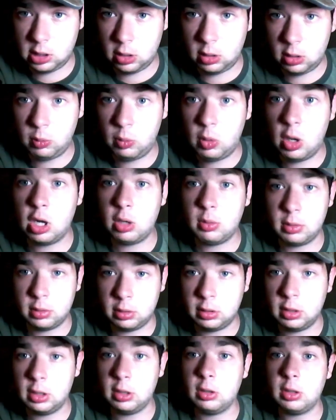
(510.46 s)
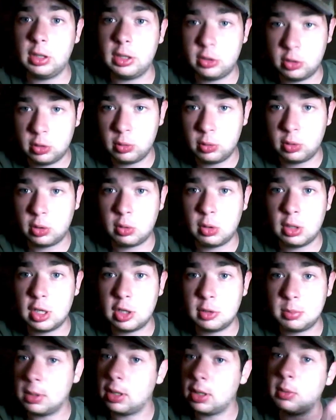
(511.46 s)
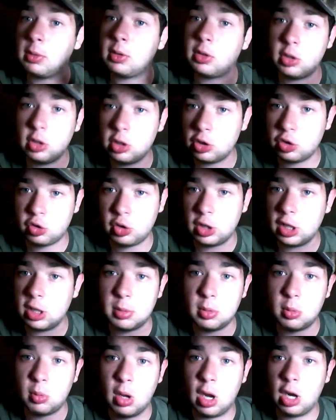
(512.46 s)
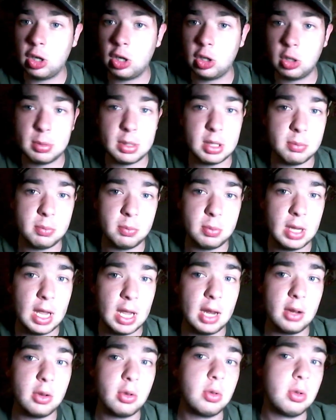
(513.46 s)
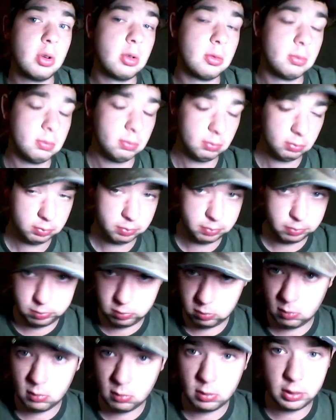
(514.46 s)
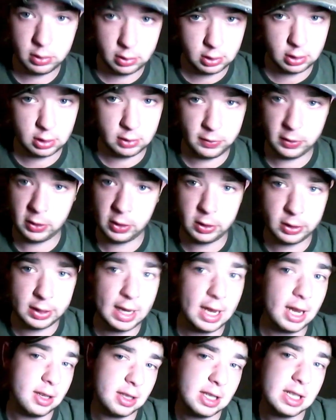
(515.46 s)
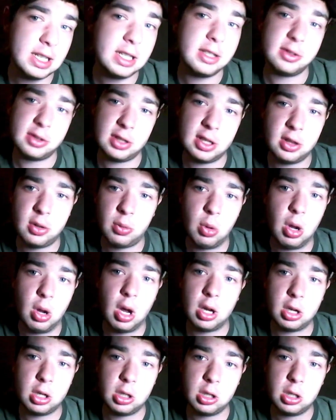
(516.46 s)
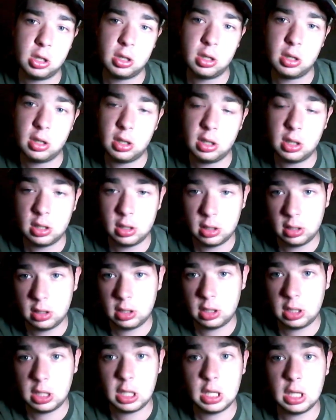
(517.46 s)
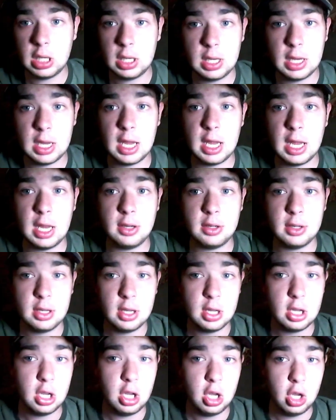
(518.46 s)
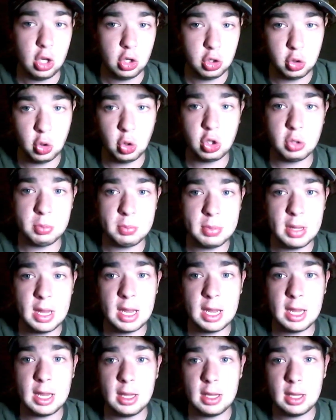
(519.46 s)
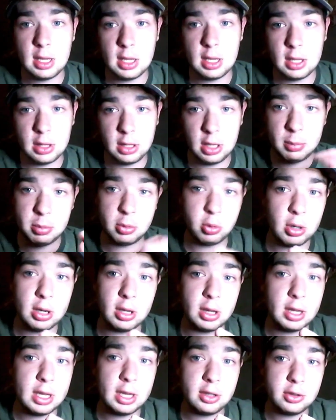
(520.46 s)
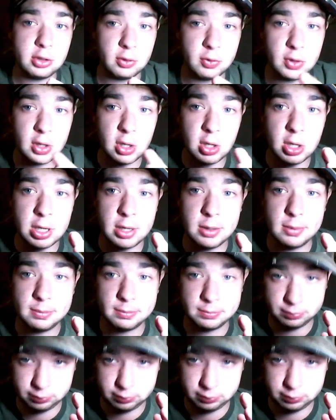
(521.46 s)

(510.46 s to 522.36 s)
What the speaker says: The water was literally 2 degrees, but it was good and drinkable water. I mean, we had to fill our canteens in the water. And Georgian Bay and the Upper Great Lakes are the